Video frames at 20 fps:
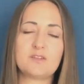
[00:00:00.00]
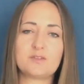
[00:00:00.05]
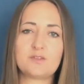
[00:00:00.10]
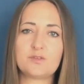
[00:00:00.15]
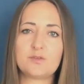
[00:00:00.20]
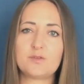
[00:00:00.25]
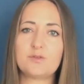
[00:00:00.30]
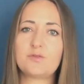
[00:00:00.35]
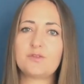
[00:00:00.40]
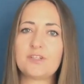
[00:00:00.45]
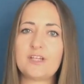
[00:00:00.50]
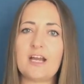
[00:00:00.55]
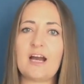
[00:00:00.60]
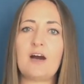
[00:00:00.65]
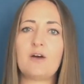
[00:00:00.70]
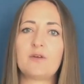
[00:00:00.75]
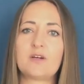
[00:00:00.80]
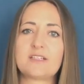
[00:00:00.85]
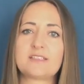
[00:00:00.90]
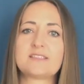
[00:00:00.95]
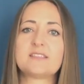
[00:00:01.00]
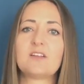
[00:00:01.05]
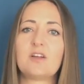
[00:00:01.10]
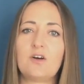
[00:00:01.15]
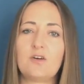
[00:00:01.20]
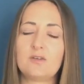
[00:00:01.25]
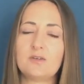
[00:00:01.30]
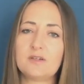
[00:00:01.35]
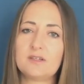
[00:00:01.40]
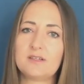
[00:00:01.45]
2-3 hours
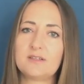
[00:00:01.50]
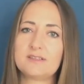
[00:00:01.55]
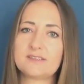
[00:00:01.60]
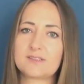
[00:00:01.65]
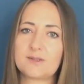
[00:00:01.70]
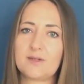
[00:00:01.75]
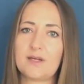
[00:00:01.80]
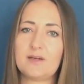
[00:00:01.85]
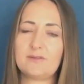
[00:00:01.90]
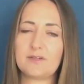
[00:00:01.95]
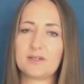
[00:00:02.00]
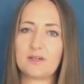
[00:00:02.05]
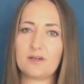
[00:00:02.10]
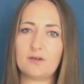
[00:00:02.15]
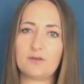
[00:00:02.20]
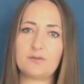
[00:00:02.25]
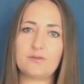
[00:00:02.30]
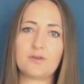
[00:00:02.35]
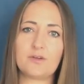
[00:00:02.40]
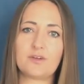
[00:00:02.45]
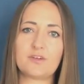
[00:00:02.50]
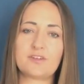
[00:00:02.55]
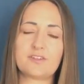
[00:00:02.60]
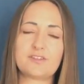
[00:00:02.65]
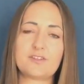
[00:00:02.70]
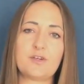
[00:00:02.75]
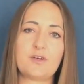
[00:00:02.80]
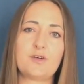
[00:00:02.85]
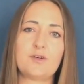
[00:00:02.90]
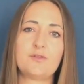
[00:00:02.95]
long, so you have a
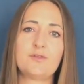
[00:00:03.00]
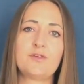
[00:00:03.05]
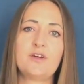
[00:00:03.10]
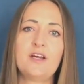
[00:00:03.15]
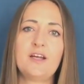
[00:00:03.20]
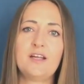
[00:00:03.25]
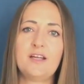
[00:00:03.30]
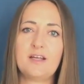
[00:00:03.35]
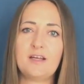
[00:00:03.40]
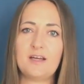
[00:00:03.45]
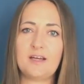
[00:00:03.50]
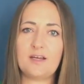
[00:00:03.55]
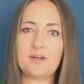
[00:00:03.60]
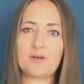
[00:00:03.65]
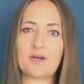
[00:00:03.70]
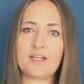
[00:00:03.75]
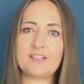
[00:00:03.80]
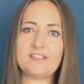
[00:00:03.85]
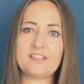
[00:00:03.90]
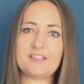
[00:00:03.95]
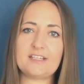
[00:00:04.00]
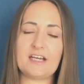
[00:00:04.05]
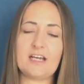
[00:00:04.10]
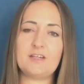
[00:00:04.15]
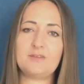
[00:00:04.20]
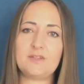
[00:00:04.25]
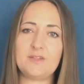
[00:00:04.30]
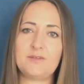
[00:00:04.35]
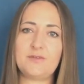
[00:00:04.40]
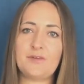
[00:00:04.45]
comfort of running
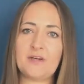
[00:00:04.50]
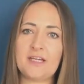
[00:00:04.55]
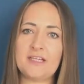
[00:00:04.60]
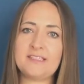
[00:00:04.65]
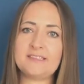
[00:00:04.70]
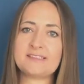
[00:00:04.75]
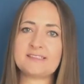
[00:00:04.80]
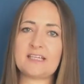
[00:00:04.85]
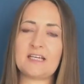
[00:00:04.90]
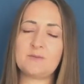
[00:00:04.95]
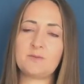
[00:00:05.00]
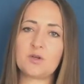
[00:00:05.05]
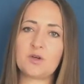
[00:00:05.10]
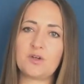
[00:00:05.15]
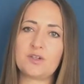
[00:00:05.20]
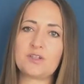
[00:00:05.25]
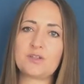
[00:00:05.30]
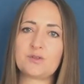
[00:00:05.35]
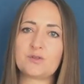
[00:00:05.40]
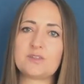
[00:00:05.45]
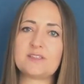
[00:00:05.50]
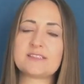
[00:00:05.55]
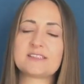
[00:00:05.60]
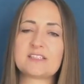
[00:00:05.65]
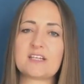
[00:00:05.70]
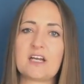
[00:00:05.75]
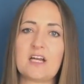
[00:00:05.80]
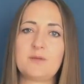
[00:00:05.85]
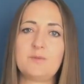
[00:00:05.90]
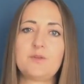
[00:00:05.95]
every phase I'm going to
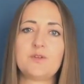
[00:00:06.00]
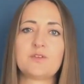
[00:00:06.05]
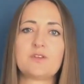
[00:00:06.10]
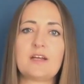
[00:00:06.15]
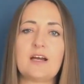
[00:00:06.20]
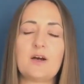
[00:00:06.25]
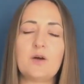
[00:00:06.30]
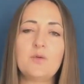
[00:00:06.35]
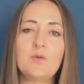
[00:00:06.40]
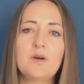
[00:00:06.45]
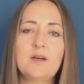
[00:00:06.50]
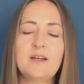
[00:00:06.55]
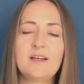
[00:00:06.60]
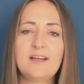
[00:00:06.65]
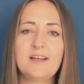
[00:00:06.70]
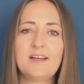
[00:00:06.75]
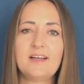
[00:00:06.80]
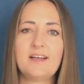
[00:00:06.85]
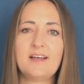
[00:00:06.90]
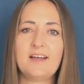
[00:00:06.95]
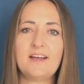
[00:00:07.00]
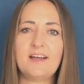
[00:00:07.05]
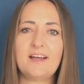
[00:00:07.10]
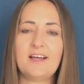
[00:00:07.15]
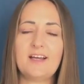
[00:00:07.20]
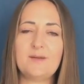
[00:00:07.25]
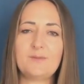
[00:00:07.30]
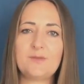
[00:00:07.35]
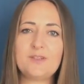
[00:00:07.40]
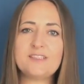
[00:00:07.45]
describe you now.
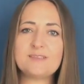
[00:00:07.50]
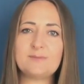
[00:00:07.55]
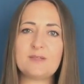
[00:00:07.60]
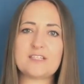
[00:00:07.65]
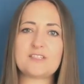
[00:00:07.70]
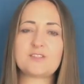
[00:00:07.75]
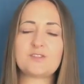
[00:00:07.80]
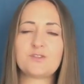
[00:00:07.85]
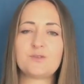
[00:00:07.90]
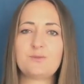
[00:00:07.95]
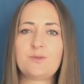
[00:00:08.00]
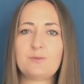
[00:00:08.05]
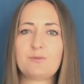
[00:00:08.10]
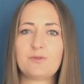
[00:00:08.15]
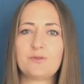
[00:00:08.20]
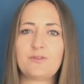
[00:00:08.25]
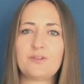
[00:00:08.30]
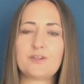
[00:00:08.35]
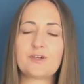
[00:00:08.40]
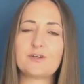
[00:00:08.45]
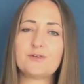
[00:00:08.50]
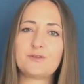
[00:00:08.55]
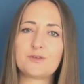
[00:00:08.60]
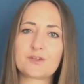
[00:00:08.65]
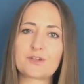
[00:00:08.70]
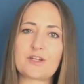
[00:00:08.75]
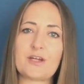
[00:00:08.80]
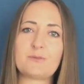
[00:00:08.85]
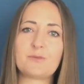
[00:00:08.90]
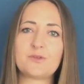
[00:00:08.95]
Please make sure people feel
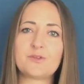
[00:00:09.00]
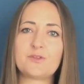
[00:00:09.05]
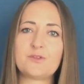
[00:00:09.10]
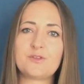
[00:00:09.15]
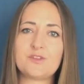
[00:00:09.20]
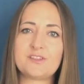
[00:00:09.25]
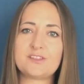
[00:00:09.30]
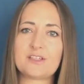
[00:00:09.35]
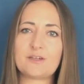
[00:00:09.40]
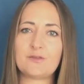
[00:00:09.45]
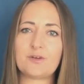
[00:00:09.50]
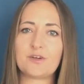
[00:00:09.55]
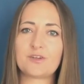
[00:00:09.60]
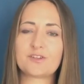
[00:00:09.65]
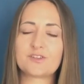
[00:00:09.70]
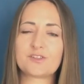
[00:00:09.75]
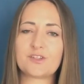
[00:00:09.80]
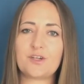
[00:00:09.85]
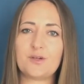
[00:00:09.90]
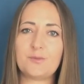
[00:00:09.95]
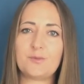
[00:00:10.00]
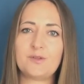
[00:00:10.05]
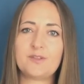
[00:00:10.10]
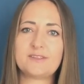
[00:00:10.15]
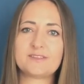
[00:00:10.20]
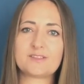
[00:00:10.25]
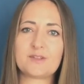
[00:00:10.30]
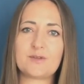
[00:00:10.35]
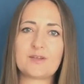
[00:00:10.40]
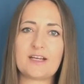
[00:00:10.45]
comfortable during the workshop,
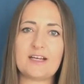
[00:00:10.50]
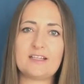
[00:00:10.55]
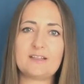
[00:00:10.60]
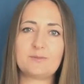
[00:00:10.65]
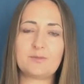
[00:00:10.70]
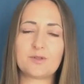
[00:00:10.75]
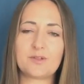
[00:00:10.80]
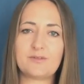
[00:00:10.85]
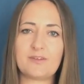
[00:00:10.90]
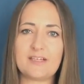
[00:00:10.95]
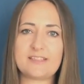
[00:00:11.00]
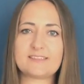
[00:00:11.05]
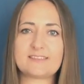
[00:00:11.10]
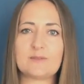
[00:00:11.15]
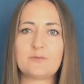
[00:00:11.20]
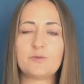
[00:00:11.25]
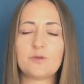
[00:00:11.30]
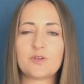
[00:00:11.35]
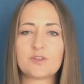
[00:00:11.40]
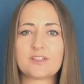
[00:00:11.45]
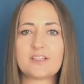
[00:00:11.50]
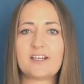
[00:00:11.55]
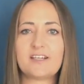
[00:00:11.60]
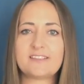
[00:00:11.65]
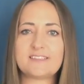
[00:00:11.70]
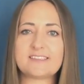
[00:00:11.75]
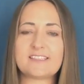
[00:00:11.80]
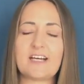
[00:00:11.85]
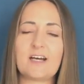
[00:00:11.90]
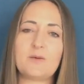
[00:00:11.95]
so you can provide some
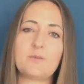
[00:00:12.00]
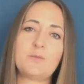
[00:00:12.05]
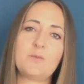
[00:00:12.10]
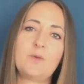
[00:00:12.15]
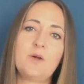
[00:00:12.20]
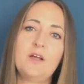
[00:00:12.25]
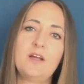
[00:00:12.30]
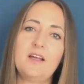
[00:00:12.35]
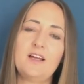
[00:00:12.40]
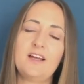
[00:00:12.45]
water, something